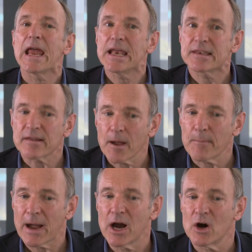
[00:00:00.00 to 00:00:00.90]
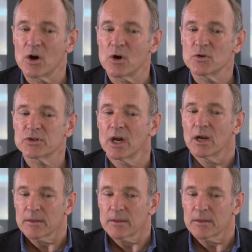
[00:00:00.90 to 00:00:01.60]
It's about